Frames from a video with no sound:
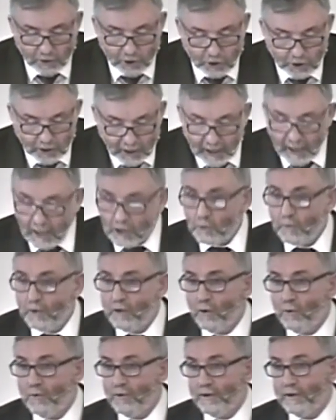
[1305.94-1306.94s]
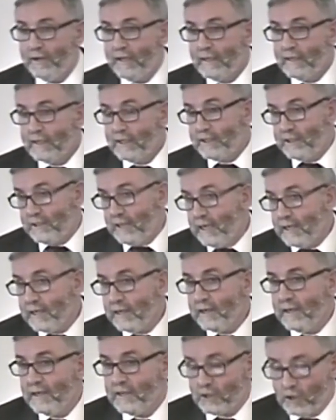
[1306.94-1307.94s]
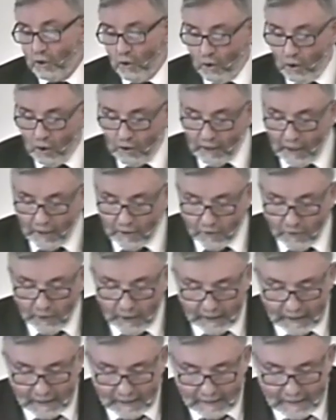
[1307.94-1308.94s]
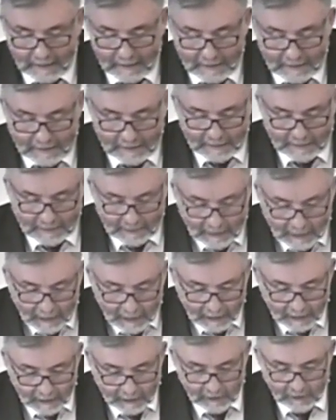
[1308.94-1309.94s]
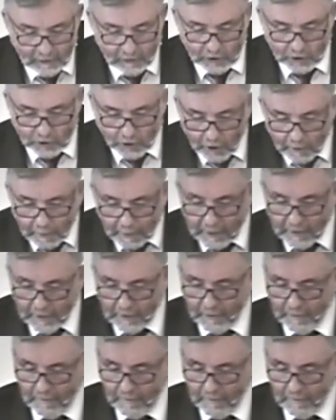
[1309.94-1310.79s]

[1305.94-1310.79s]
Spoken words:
snakes. We know that Satan is called that great snake or serpent.